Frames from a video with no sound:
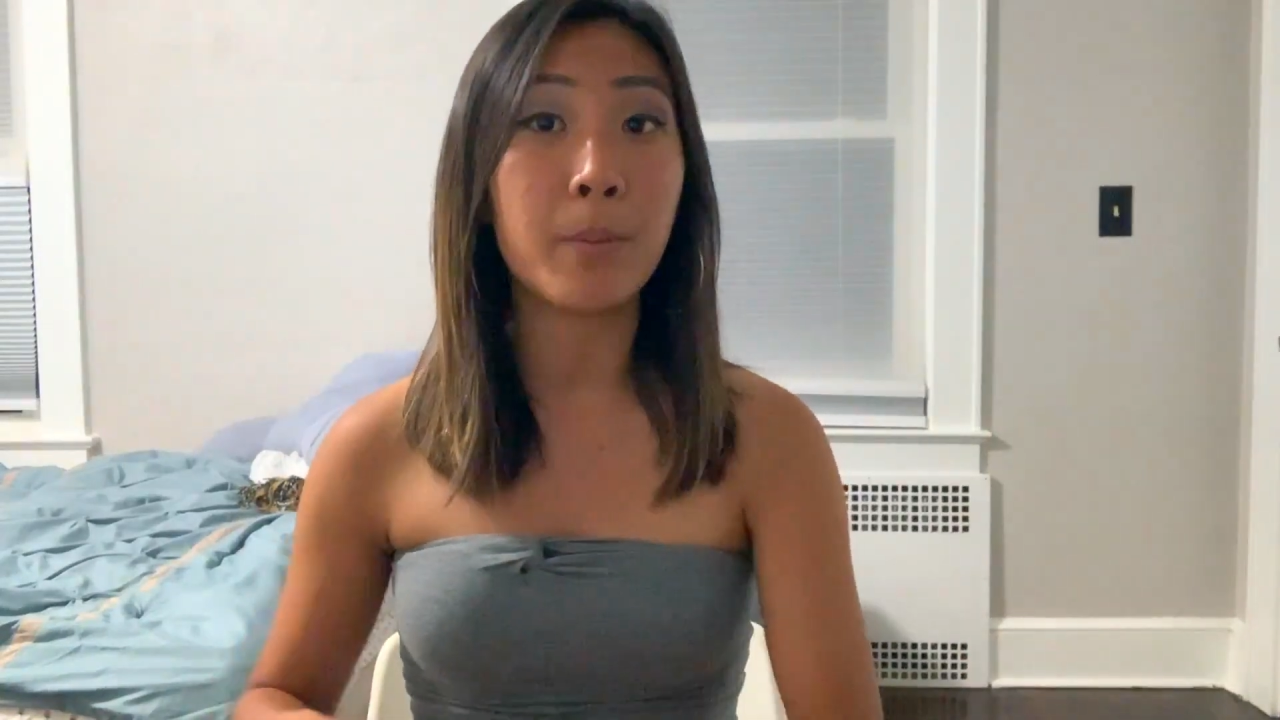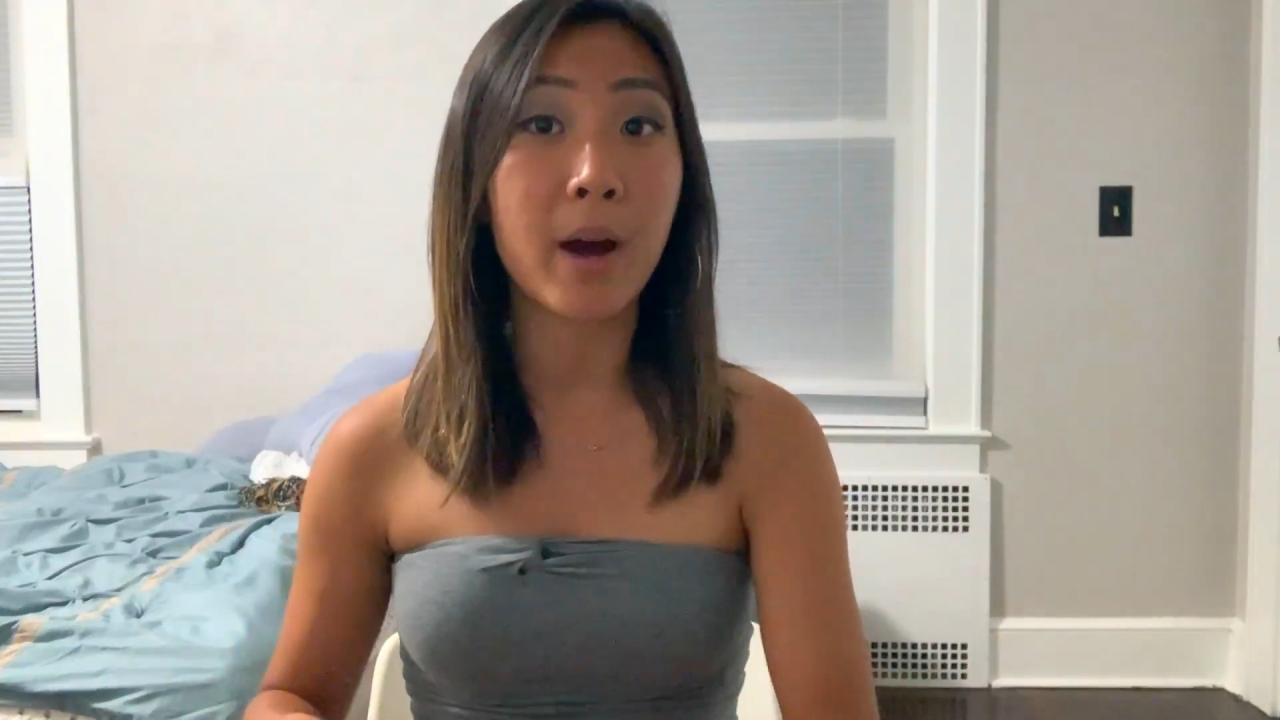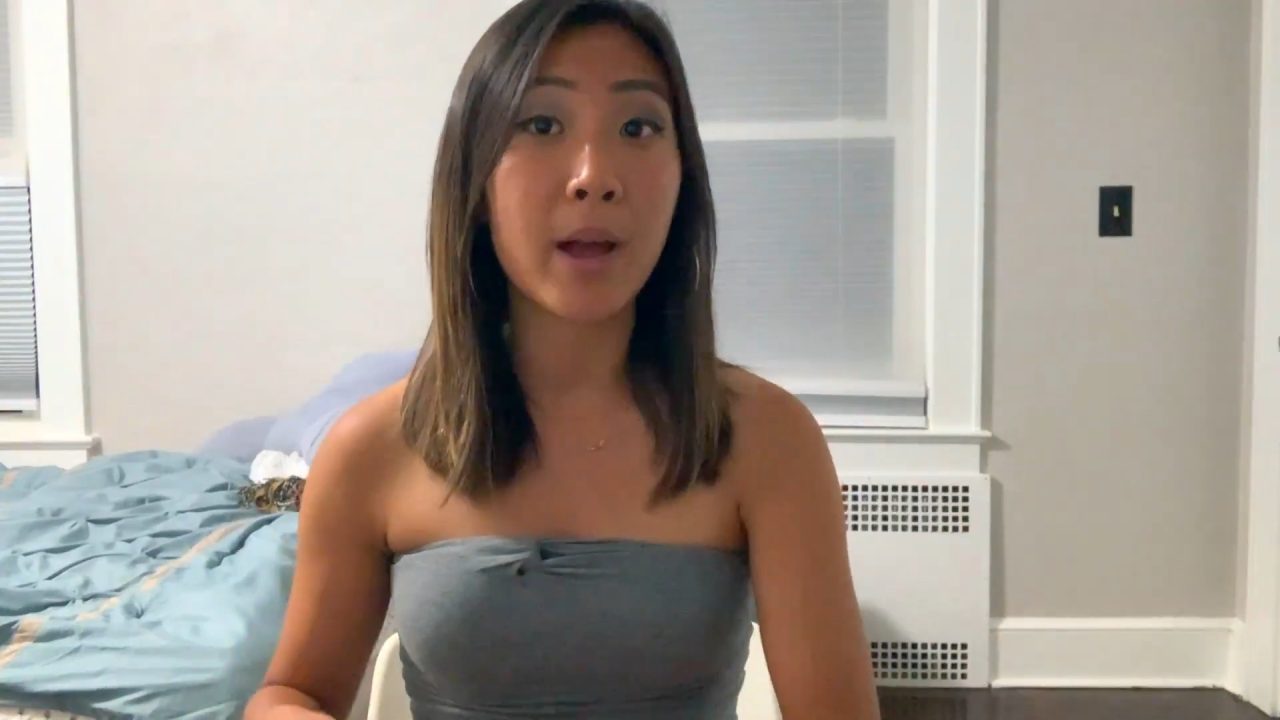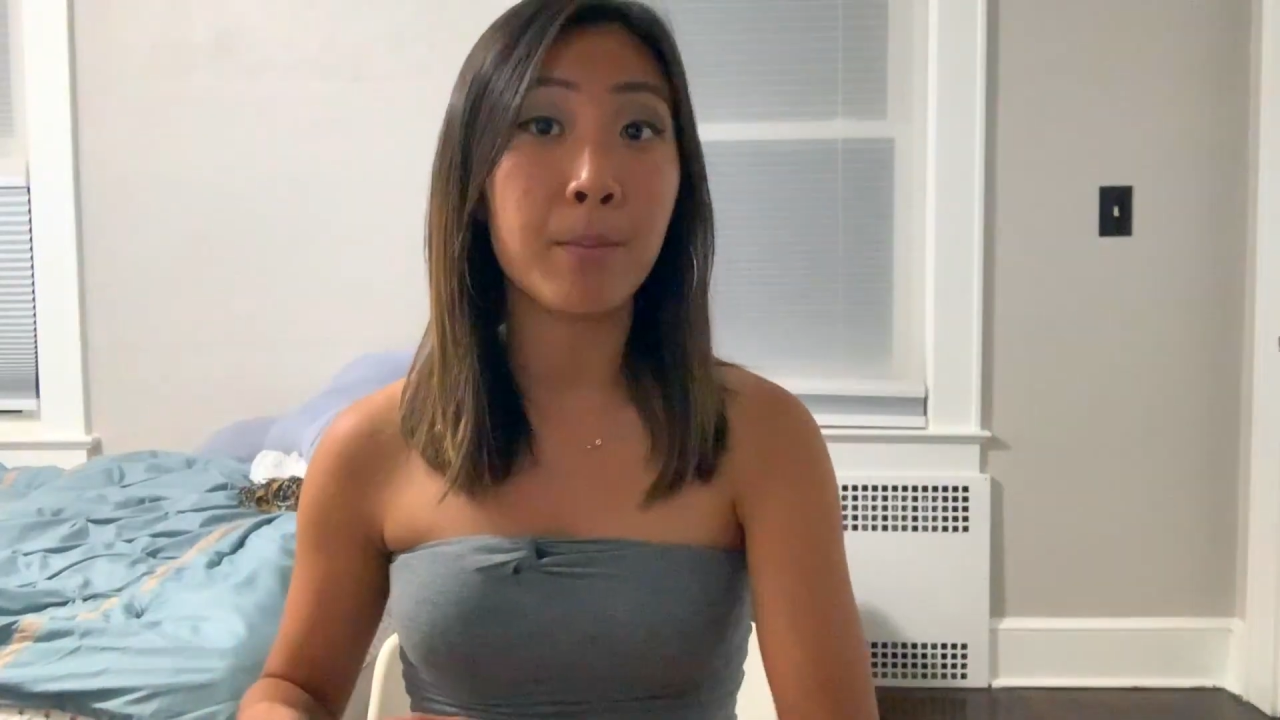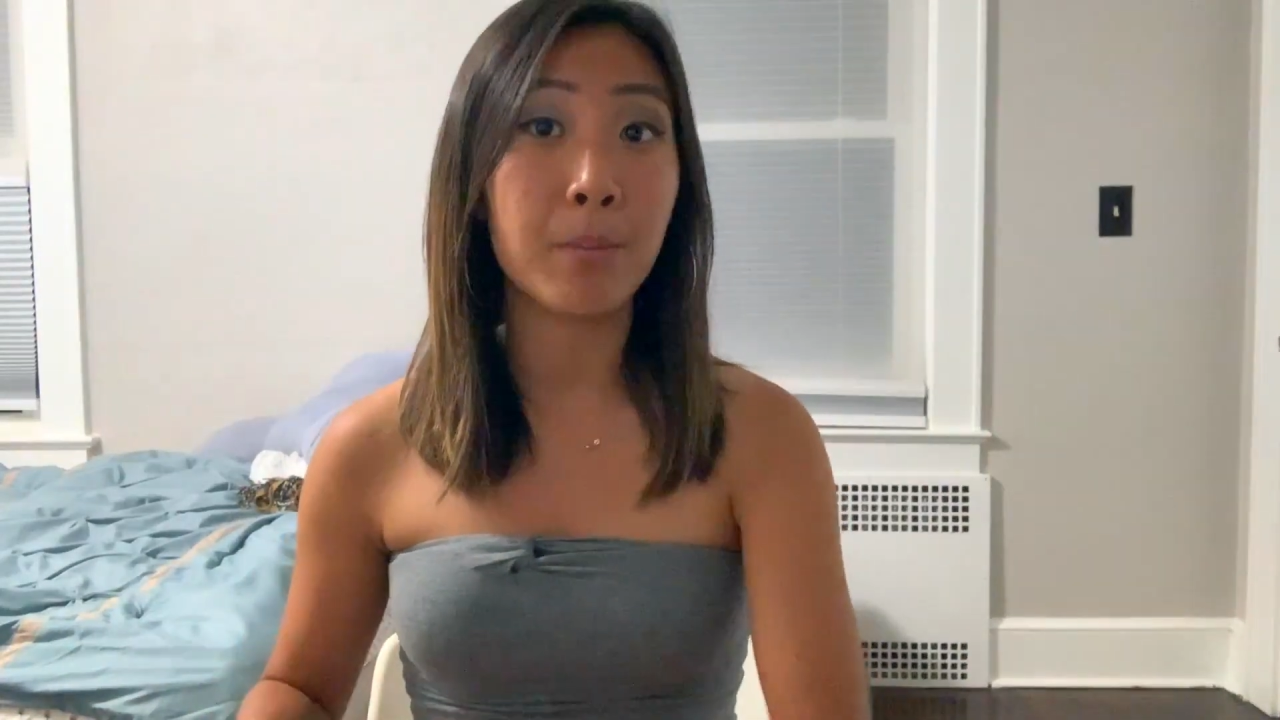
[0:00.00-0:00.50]

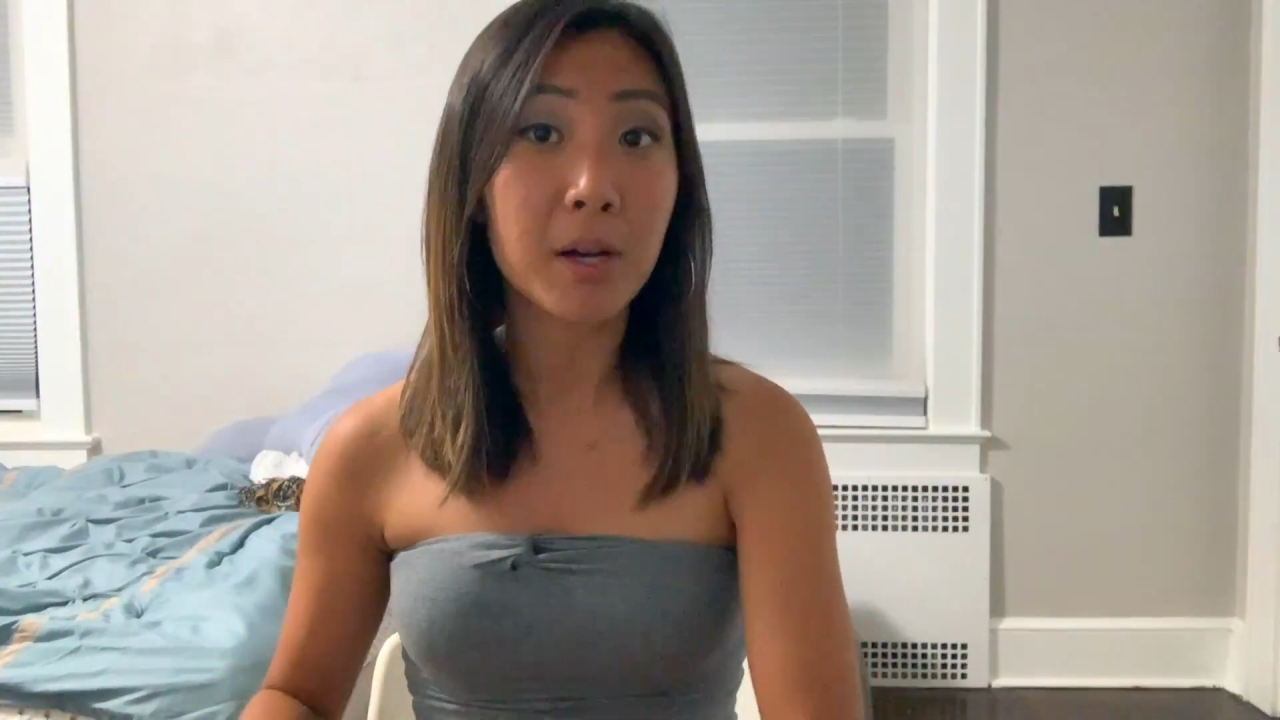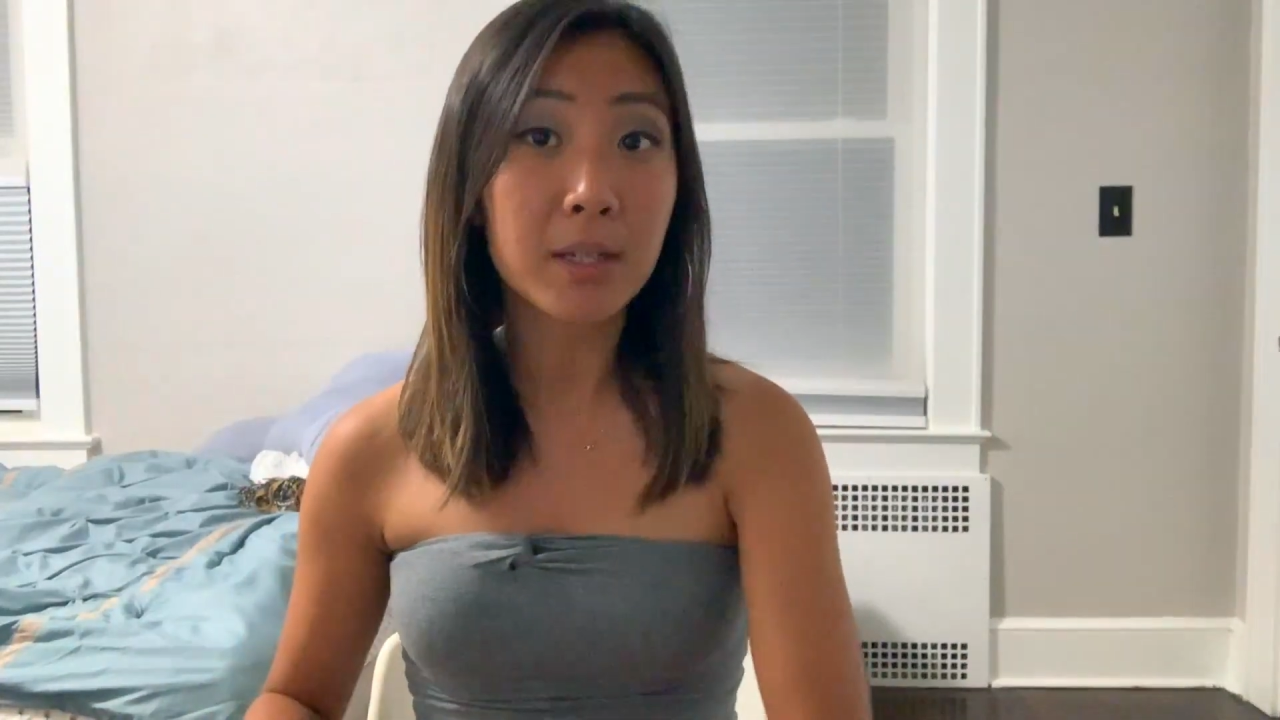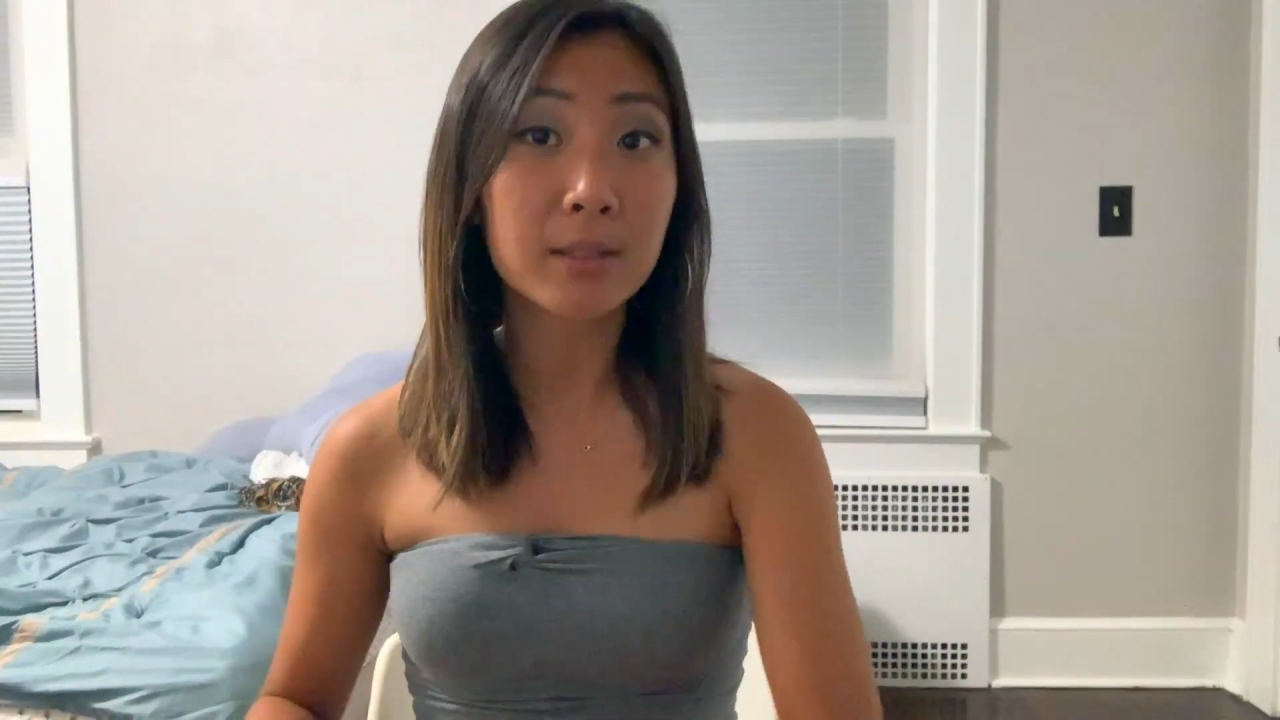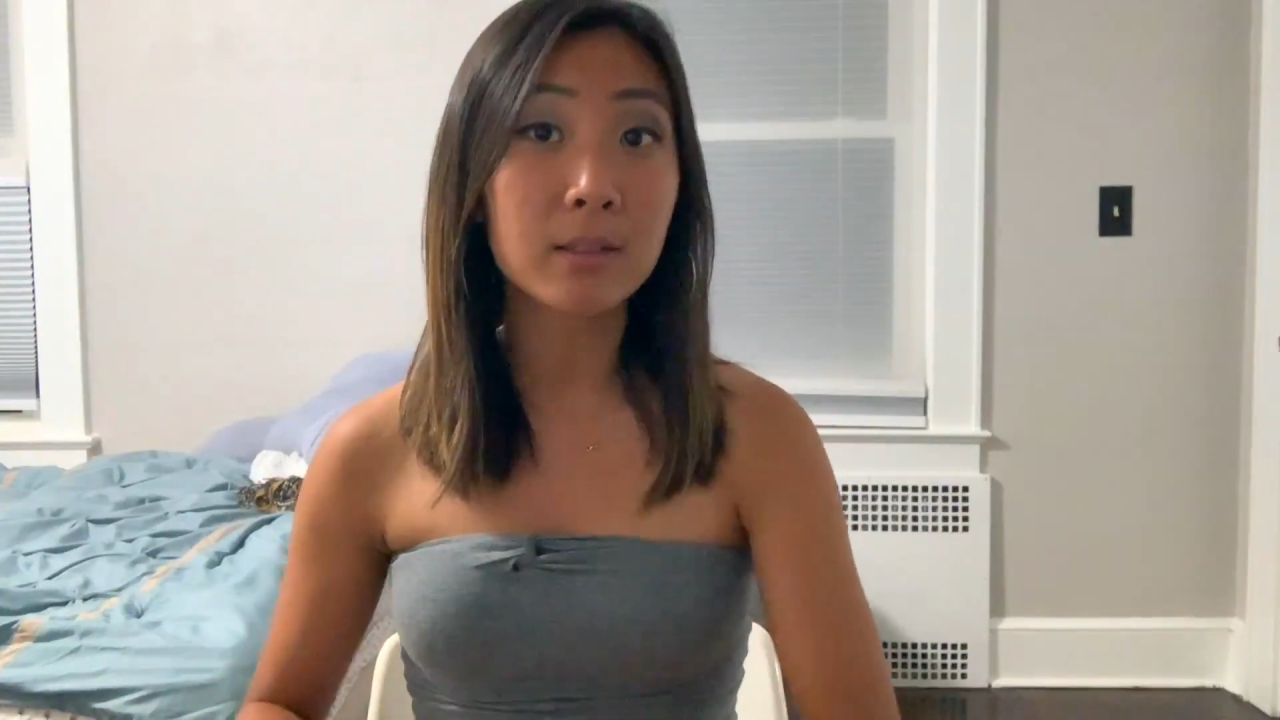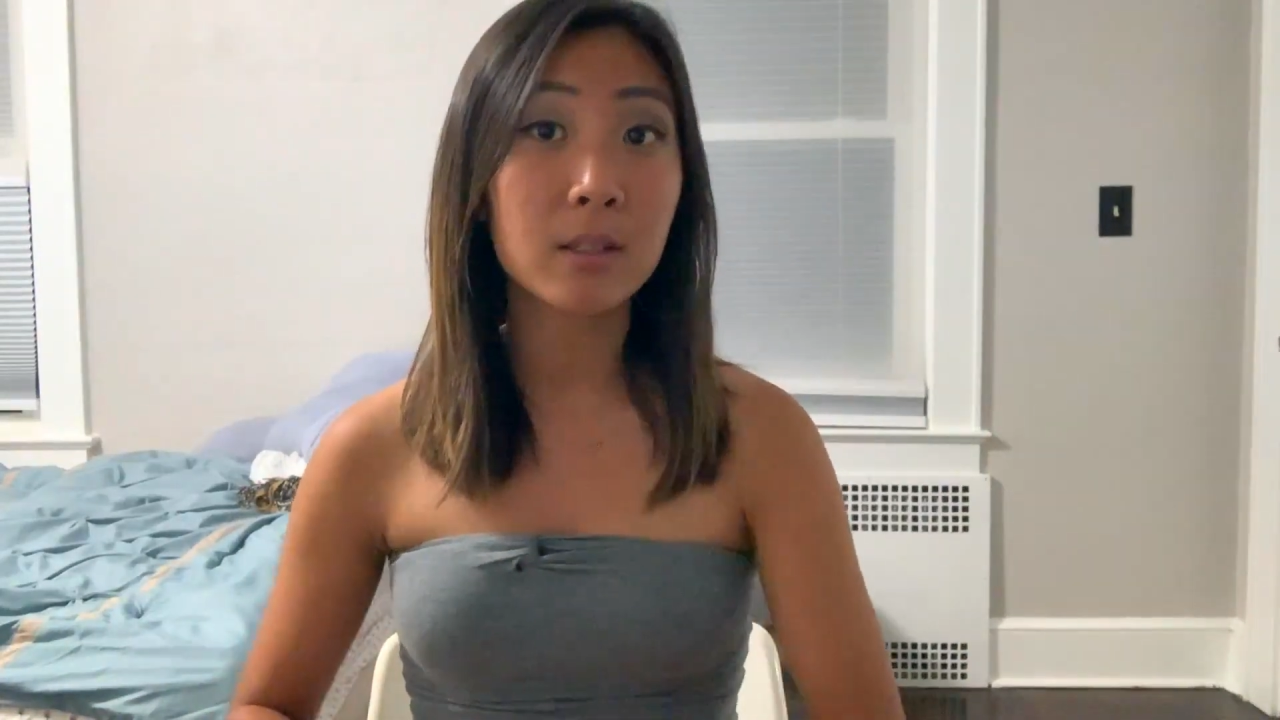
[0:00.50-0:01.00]
buy
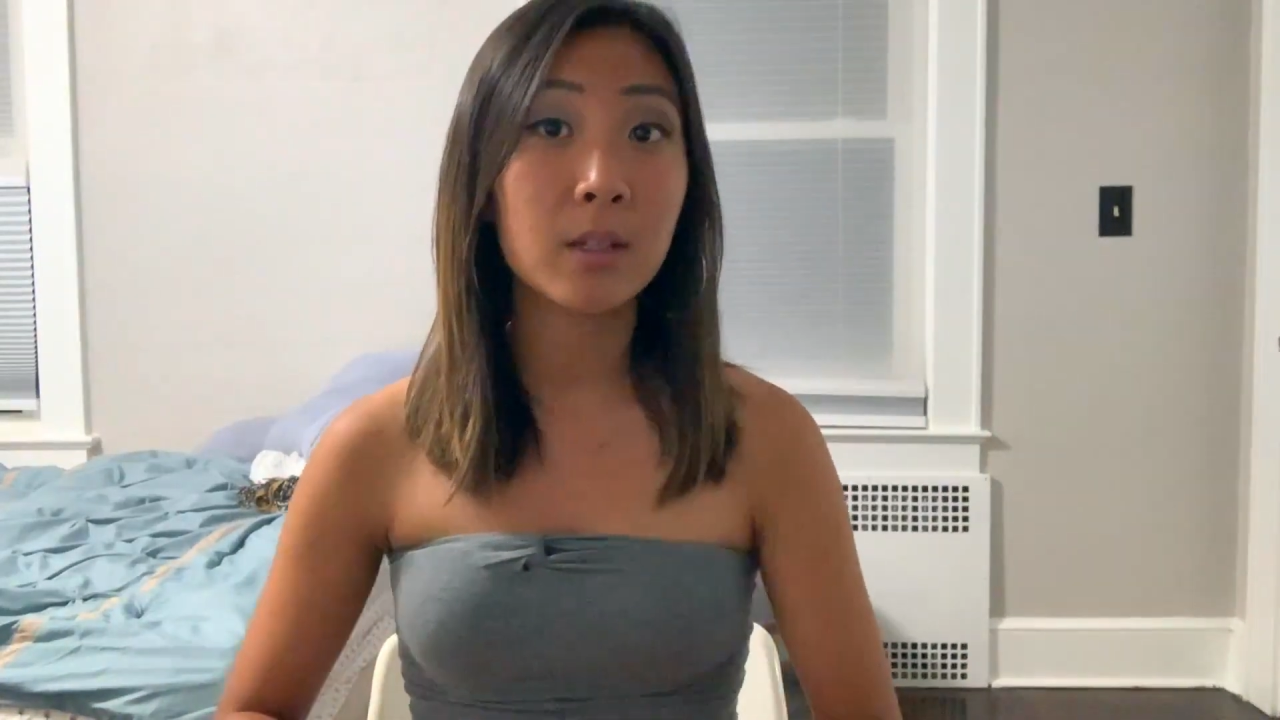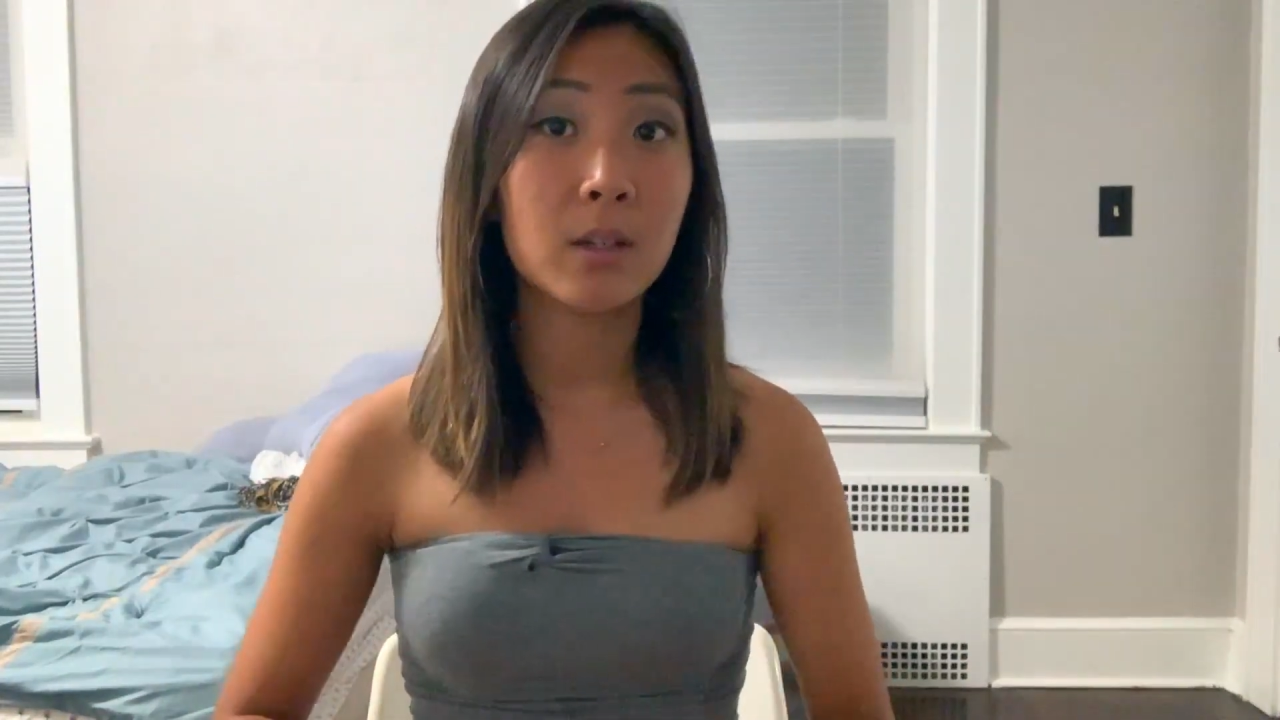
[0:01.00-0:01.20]
bus